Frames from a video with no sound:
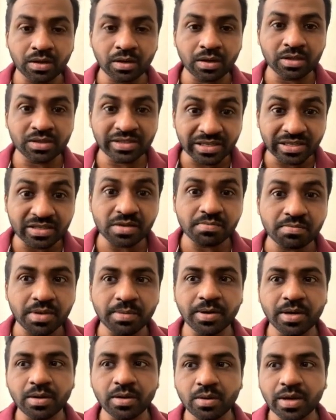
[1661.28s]
Justin
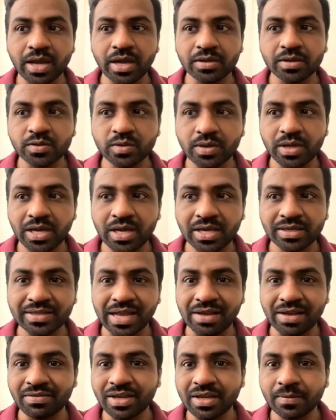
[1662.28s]
Bieber. Okay, so he is
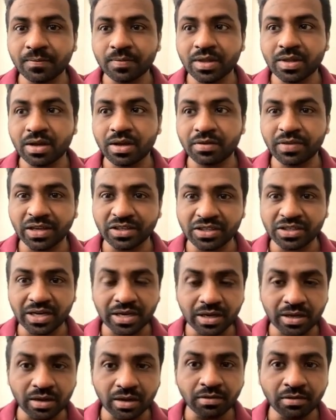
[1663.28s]
having facial
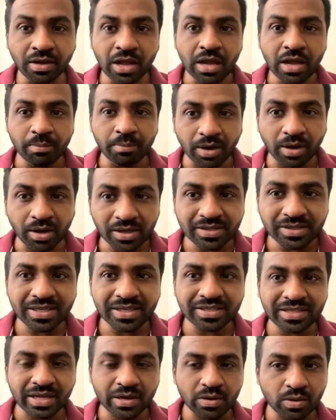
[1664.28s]
nerve palsy
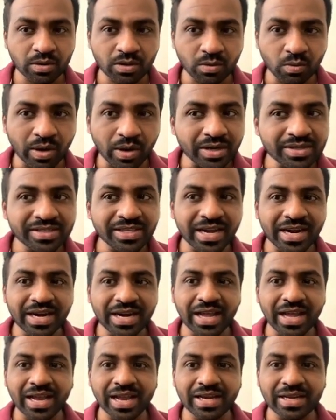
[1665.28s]
is there on the one side
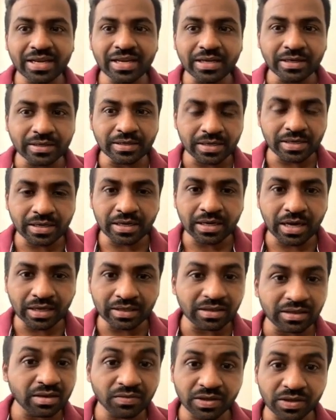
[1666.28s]
and
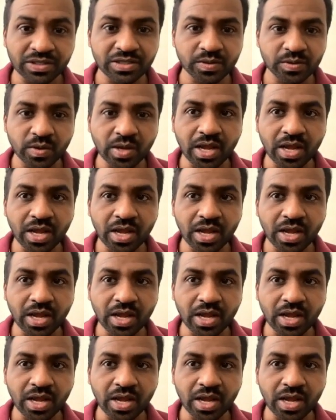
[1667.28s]
other features.